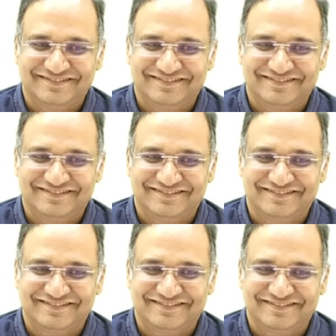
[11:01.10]

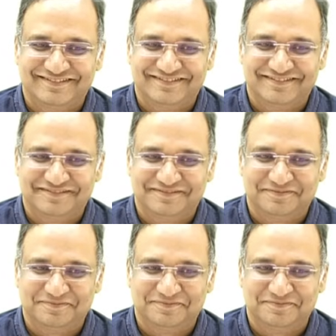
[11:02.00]

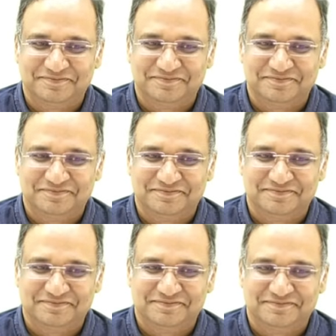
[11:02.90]

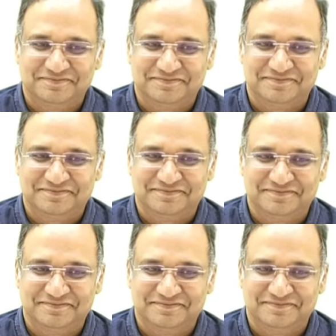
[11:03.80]

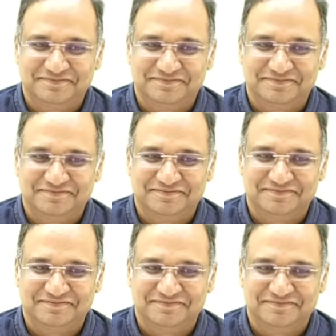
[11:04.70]

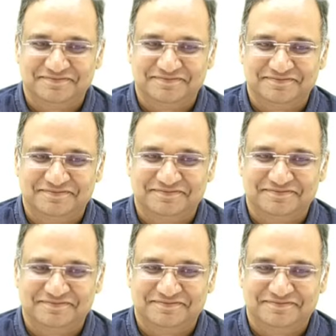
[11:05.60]

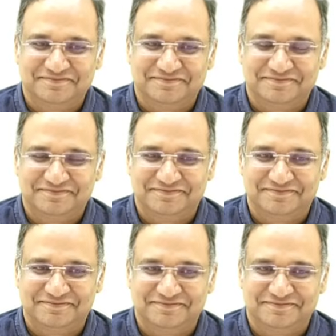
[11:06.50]

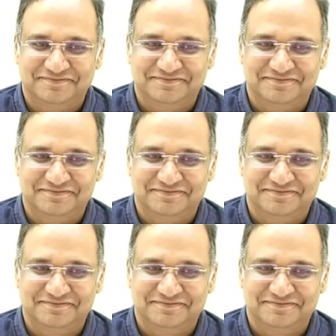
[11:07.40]
[no speech]